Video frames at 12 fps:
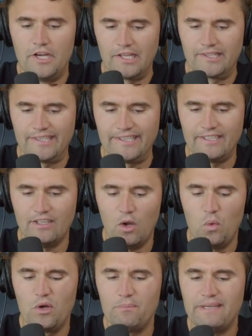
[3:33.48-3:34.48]

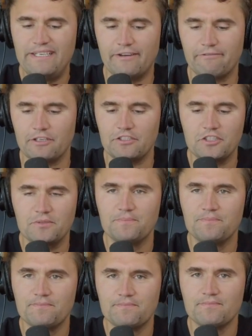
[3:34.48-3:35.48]
Nothing would be different
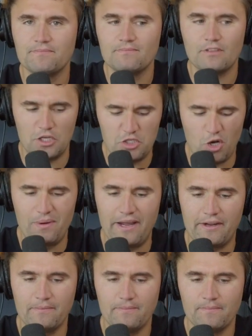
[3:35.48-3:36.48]
than Joe
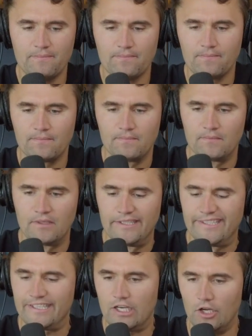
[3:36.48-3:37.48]
Biden.
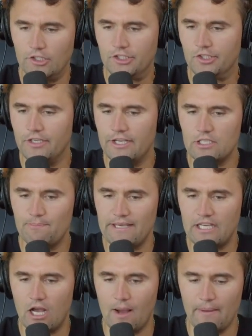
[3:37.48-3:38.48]
The country is
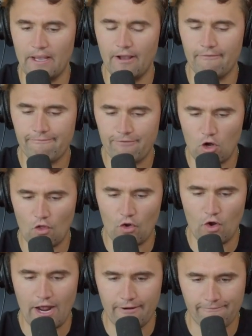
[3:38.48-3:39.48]
becoming
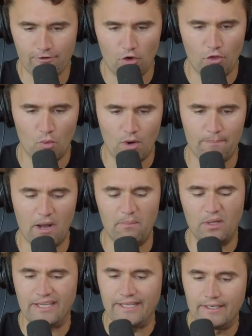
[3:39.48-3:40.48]
further and further
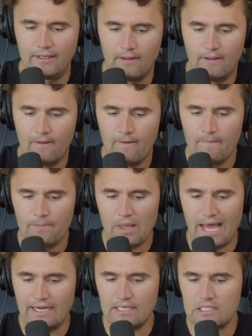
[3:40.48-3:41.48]
Republican,
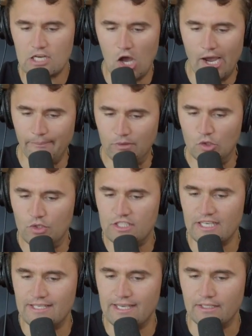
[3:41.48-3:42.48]
and it is time to
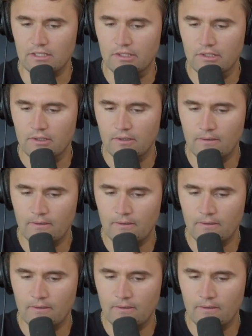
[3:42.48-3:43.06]
seize it.